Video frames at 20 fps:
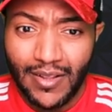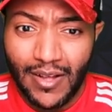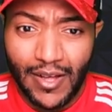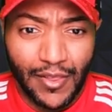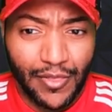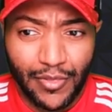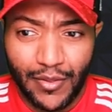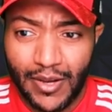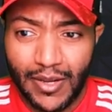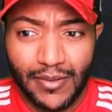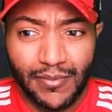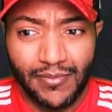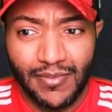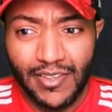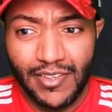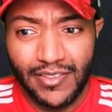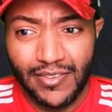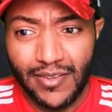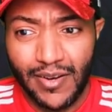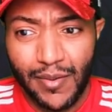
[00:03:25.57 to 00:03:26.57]
I thought
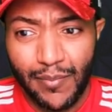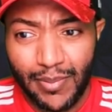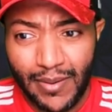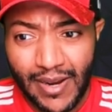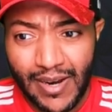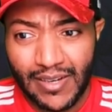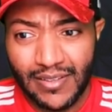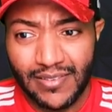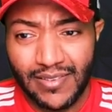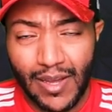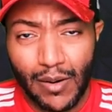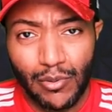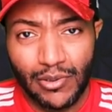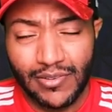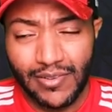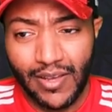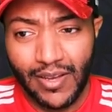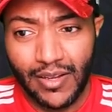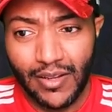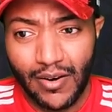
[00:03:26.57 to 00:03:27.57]
these three players that were
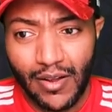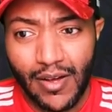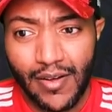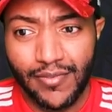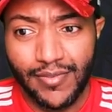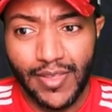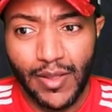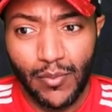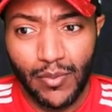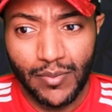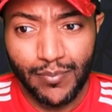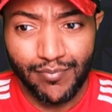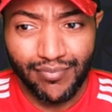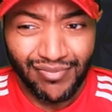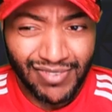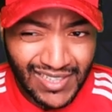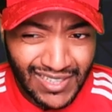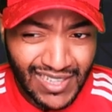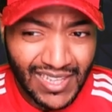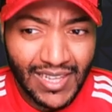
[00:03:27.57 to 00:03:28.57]
taken off, they were
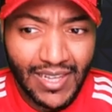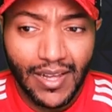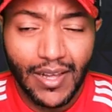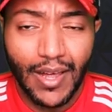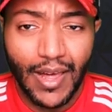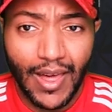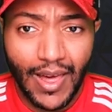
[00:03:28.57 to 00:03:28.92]
pretty